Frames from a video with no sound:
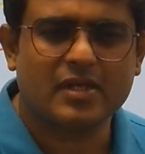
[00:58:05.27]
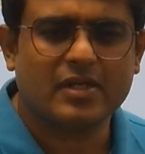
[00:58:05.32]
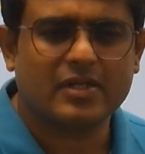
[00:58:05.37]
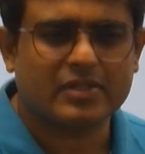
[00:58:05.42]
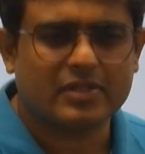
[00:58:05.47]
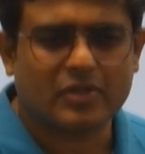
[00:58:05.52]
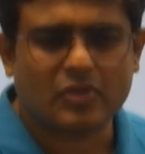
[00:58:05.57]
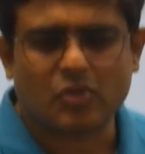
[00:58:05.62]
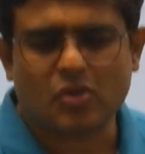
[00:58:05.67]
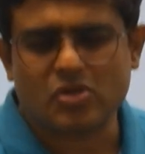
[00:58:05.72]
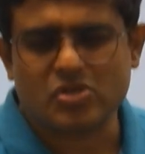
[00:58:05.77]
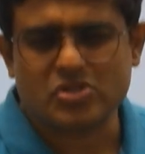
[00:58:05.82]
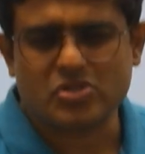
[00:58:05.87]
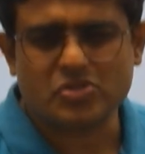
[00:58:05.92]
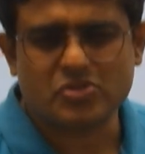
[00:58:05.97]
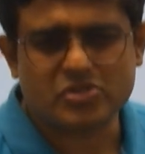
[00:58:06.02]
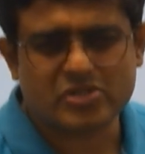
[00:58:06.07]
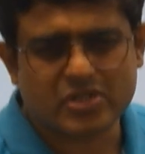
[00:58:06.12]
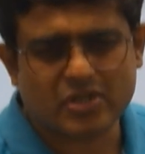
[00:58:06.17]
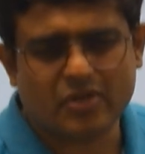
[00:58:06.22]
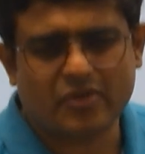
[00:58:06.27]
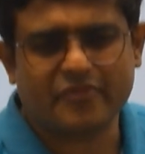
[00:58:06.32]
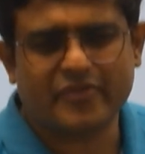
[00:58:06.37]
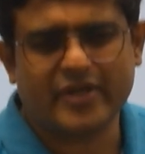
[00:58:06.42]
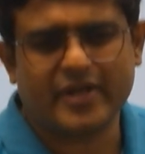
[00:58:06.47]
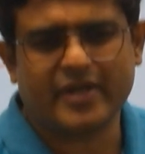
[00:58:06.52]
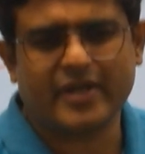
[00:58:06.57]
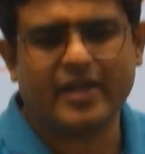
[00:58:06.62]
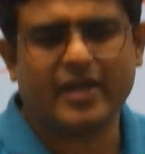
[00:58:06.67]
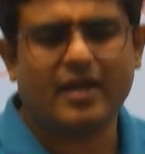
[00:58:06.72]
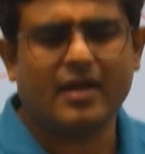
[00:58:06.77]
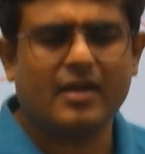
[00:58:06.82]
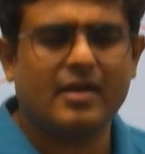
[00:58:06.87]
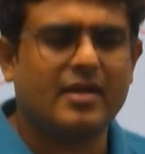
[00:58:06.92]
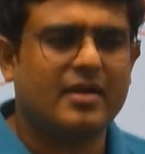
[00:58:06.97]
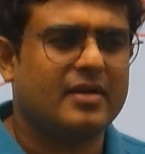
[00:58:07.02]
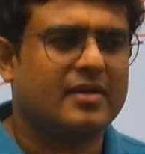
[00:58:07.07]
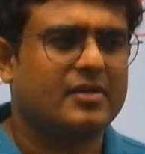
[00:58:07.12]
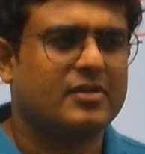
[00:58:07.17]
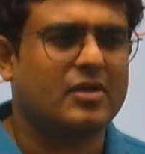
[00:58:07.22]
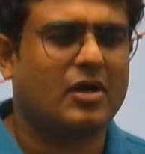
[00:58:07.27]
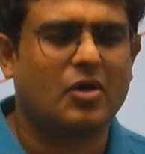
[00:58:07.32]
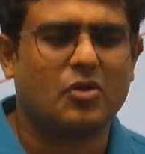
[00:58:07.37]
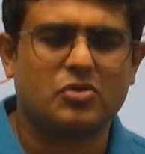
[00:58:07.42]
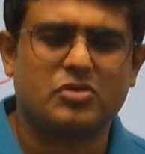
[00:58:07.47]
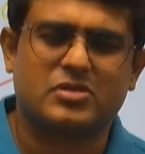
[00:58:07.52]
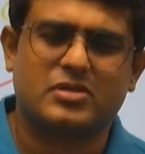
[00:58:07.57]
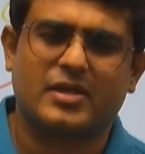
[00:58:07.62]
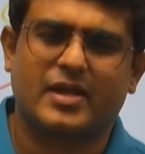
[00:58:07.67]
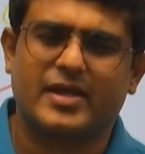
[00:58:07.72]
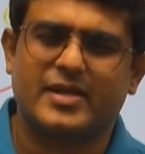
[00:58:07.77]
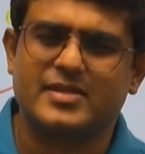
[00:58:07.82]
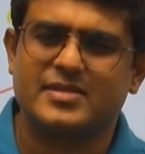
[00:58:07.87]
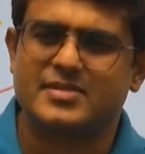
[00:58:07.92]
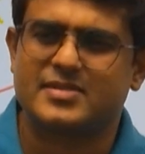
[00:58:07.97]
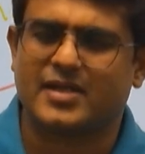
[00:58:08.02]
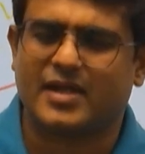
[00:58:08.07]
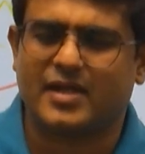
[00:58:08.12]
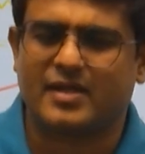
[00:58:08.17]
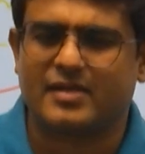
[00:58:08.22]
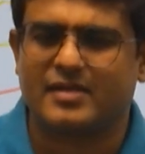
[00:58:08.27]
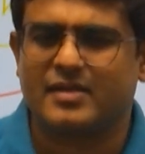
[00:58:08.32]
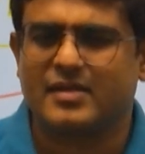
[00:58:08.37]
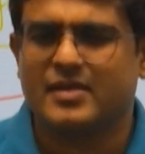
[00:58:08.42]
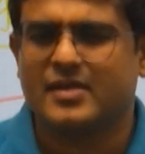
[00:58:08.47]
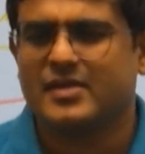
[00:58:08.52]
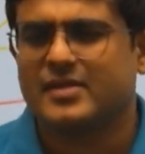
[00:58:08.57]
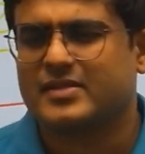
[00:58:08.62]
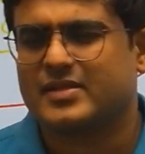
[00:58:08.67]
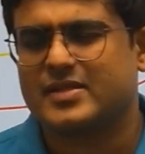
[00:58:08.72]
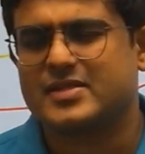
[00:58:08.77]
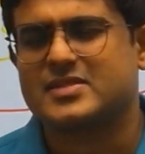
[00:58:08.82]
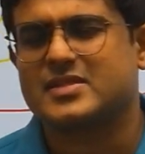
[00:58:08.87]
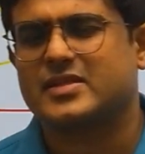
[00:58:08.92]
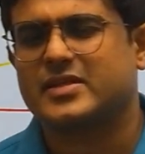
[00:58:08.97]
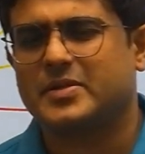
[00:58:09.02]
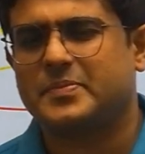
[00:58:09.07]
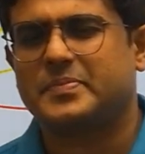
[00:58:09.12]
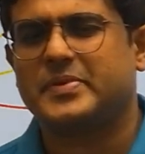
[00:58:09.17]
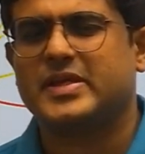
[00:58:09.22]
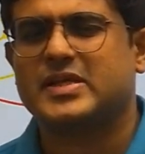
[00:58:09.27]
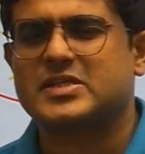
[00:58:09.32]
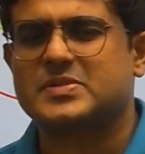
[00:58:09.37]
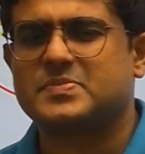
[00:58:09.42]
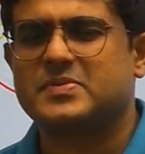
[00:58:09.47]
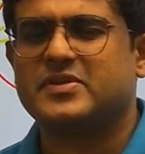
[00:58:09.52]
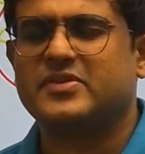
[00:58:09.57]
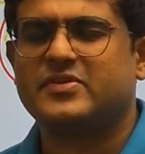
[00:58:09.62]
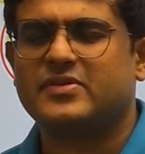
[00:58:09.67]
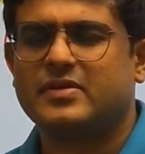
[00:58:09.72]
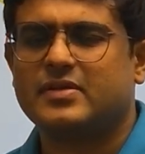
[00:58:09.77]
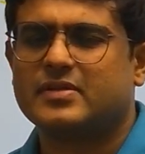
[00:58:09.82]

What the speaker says: The Constitution of India outlines that there is a DPSP,